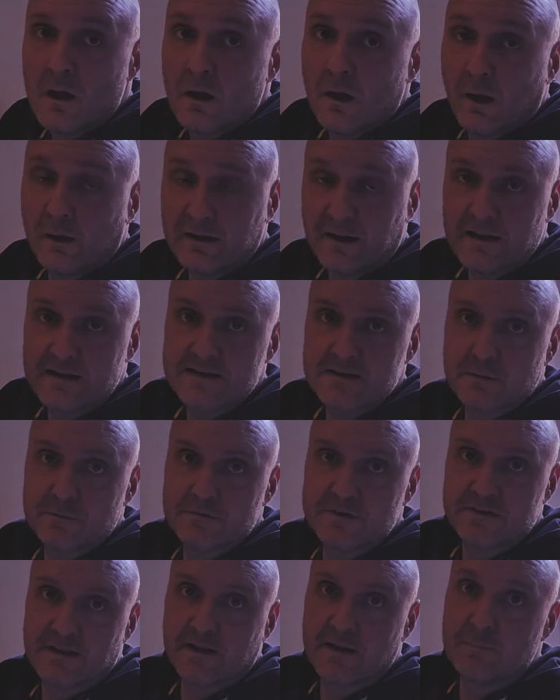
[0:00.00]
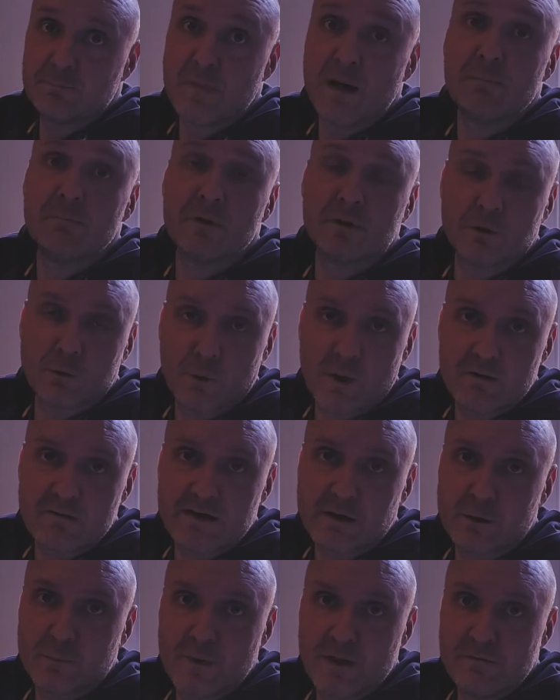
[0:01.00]
Okay, so just had a member query
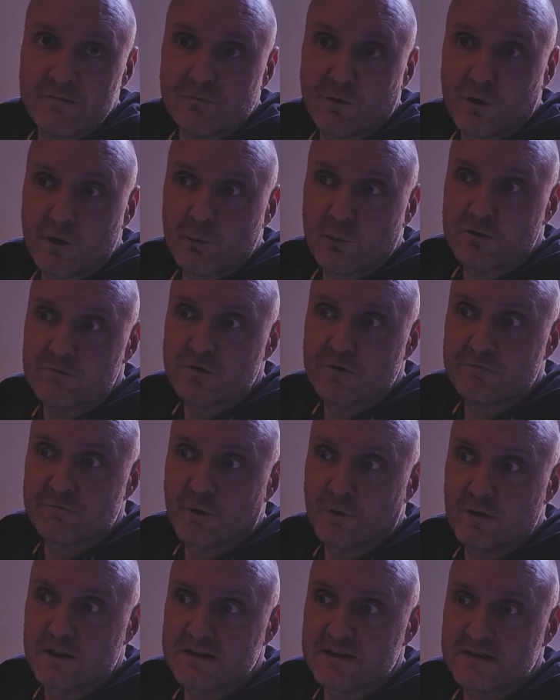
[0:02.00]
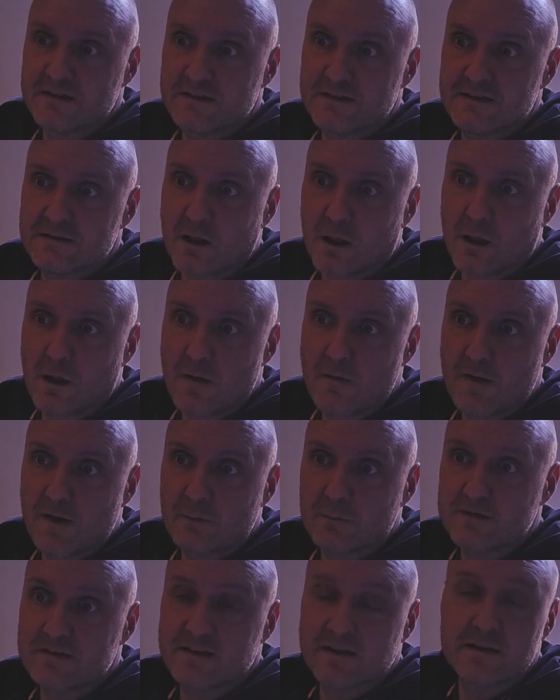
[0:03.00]
come in via one of our advisors. They
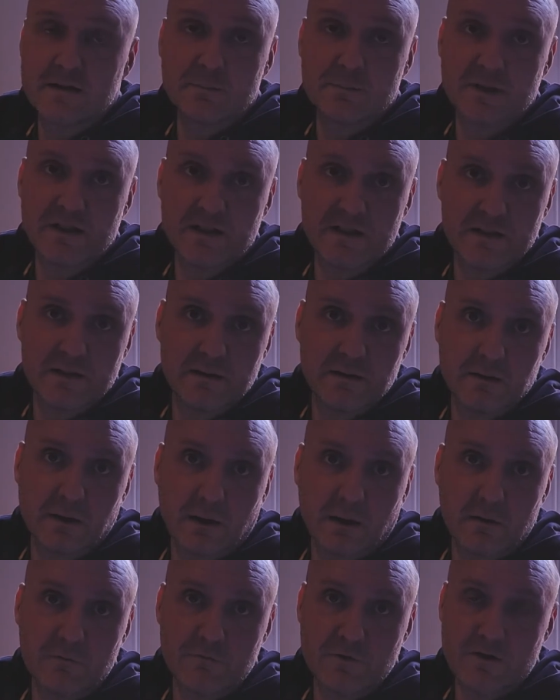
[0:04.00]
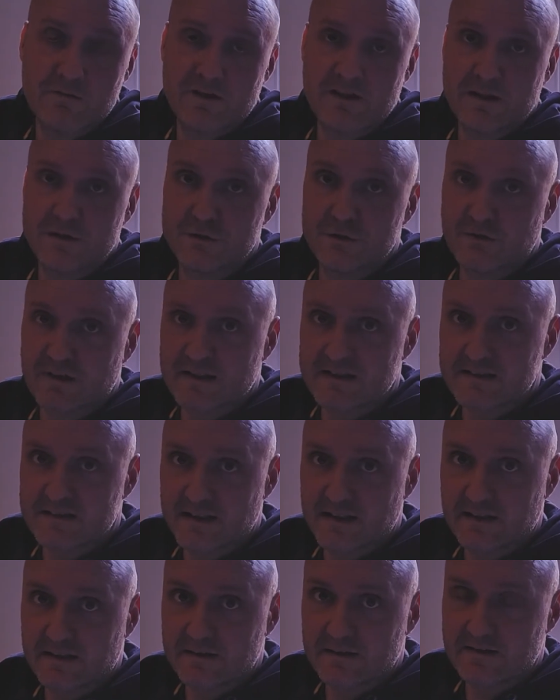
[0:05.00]
always tend to be very
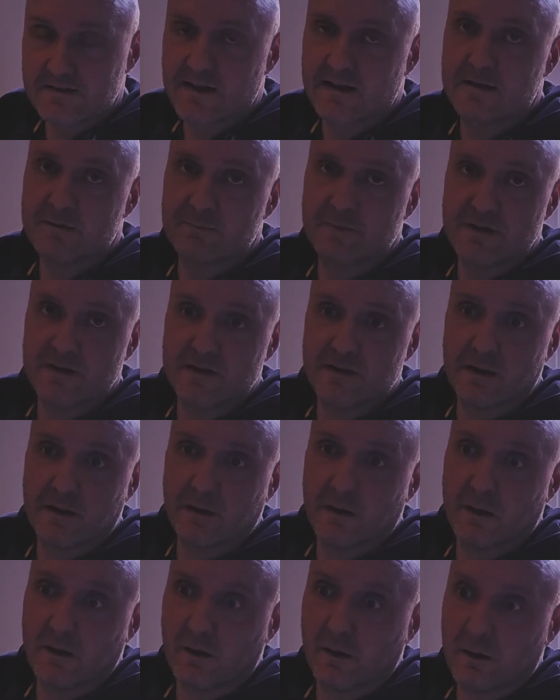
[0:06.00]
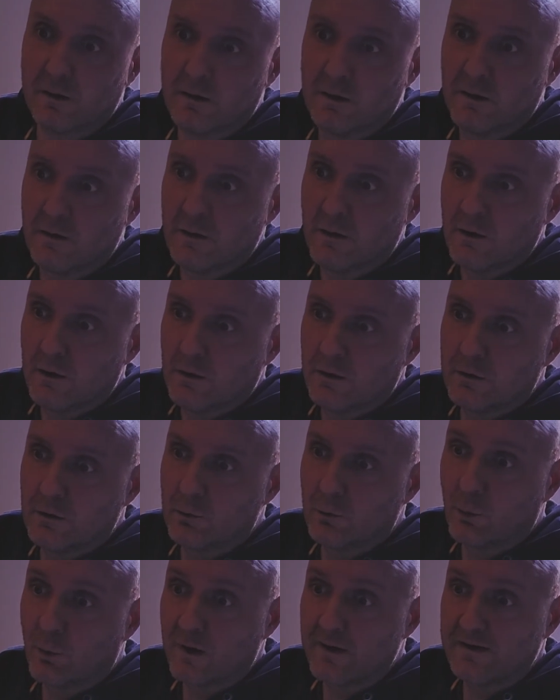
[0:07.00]
interesting. They tend to be
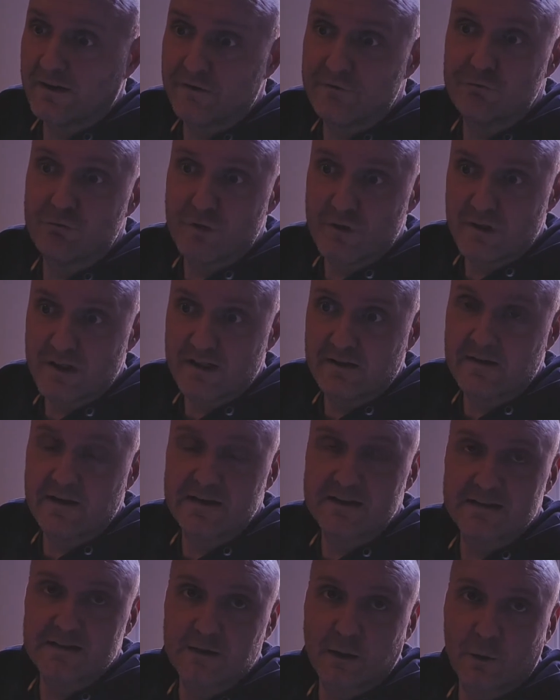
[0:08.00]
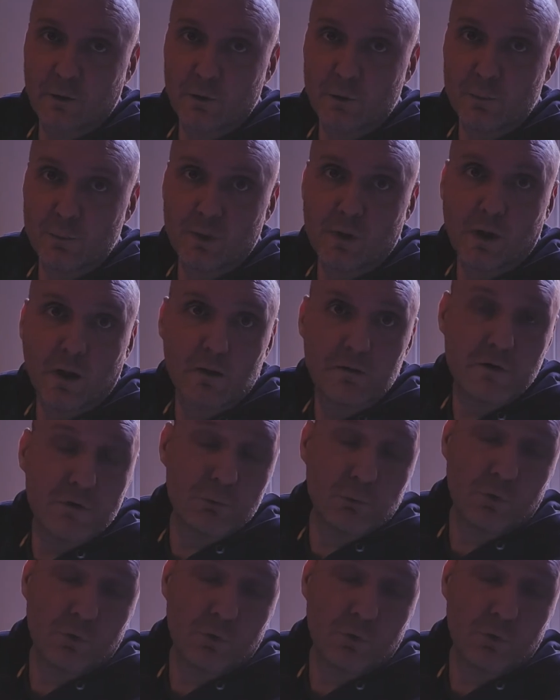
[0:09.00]
quite different in their scope. This